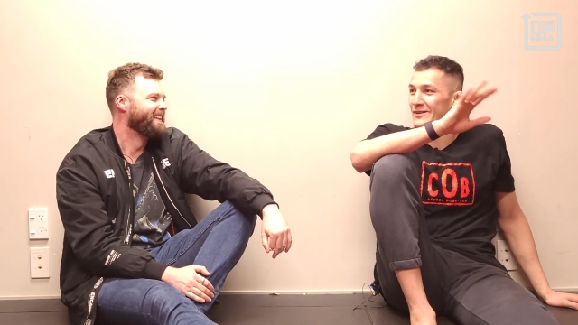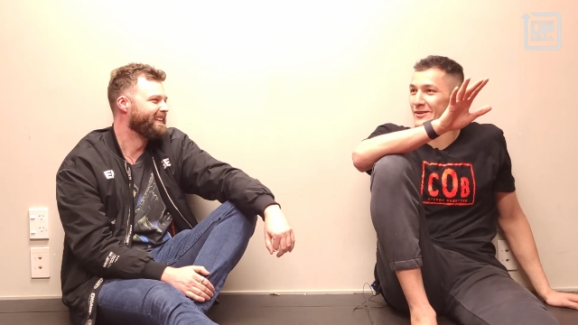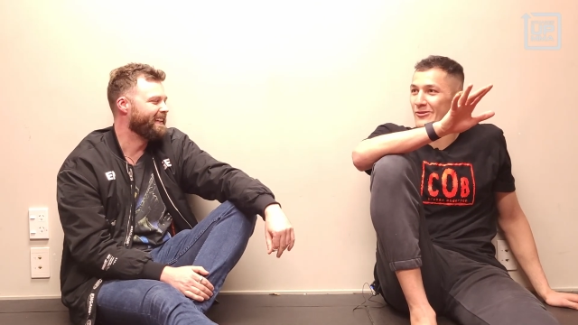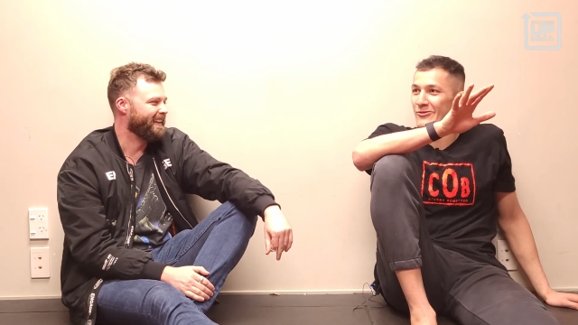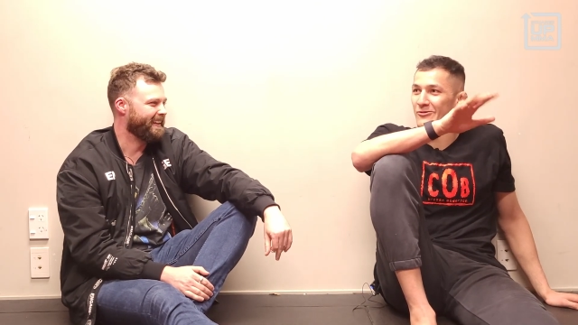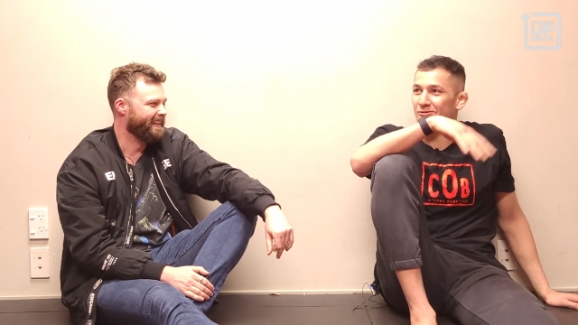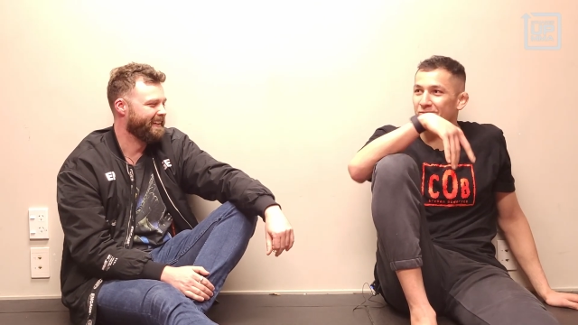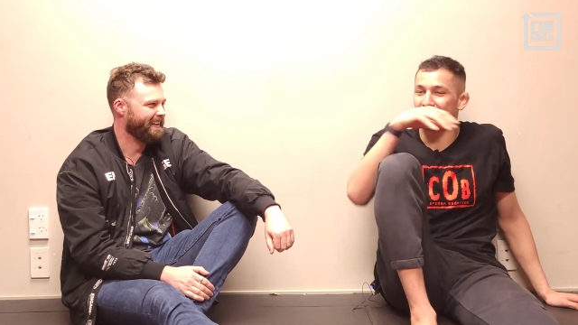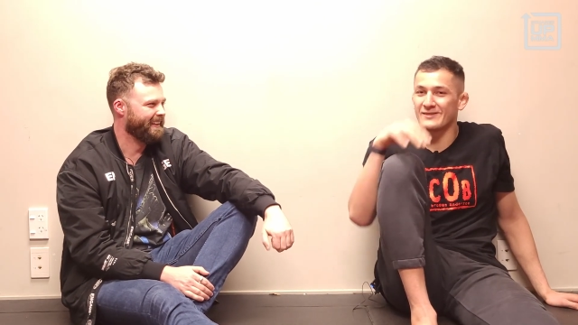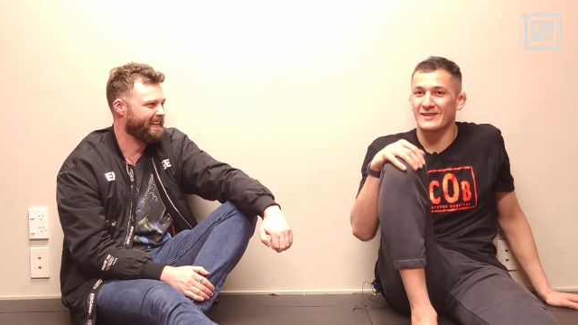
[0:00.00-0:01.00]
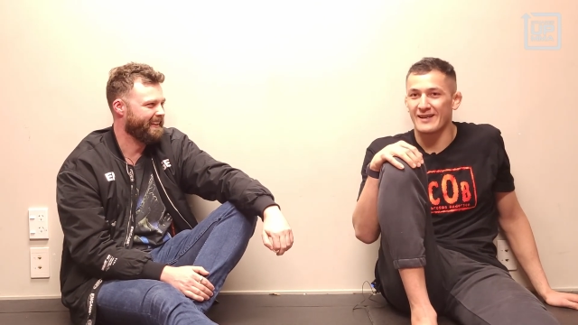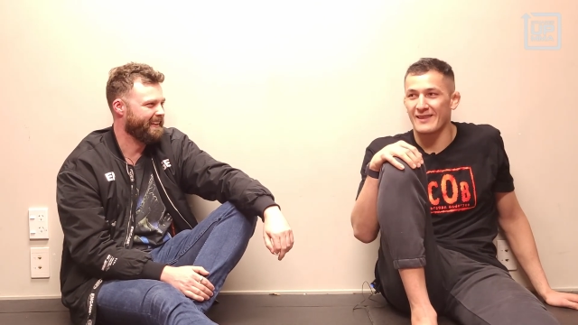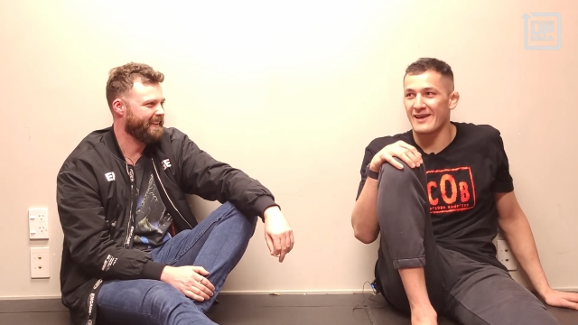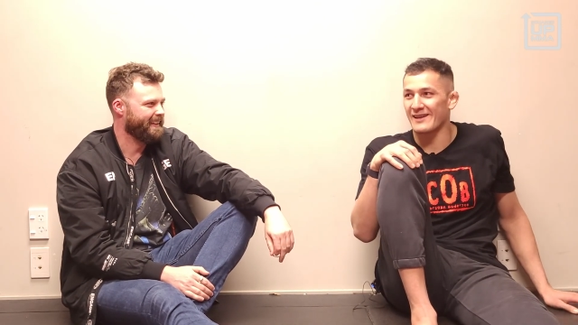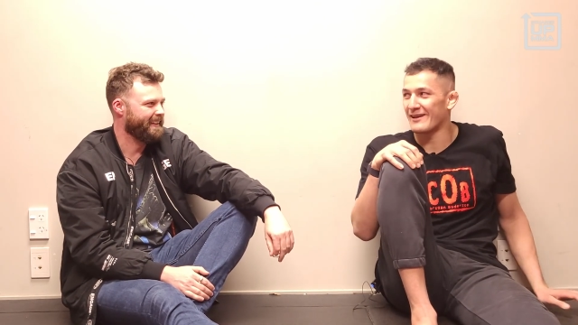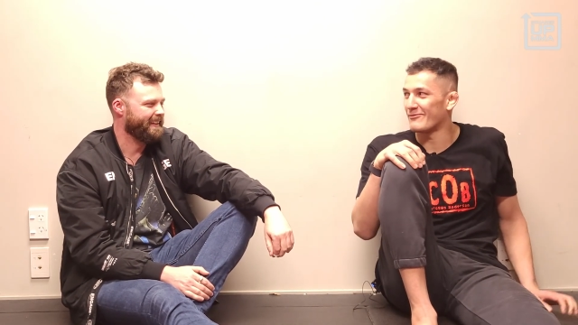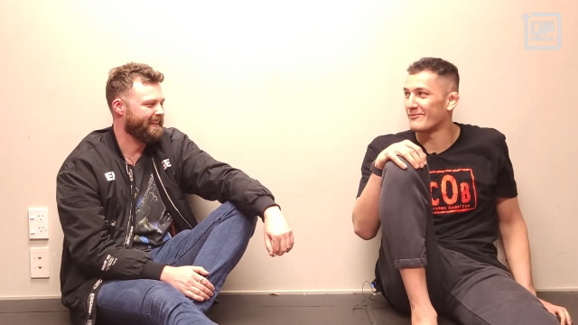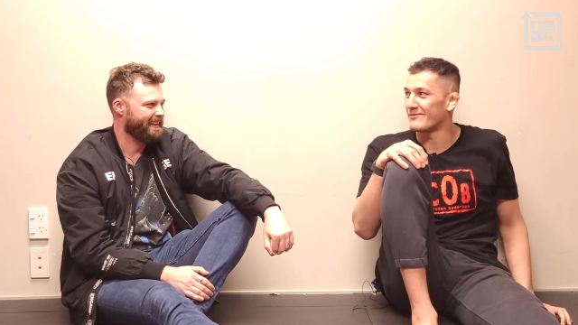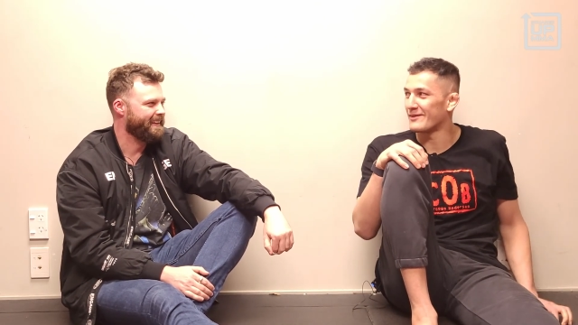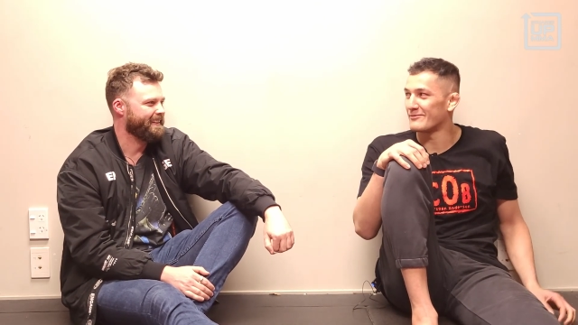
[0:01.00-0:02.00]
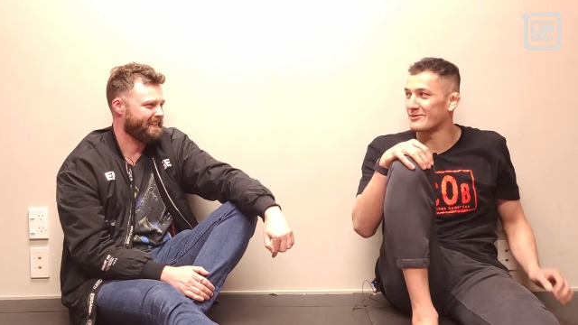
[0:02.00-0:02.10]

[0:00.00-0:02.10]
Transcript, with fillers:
Speaker 1: no yeah. none of that, I'm I'm